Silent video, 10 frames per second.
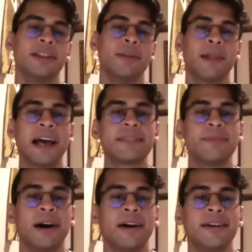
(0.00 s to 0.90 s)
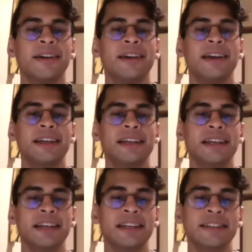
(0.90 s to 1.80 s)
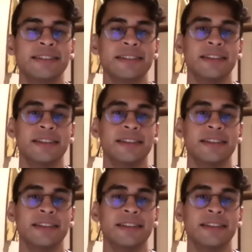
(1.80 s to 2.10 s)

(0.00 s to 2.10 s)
The plasma is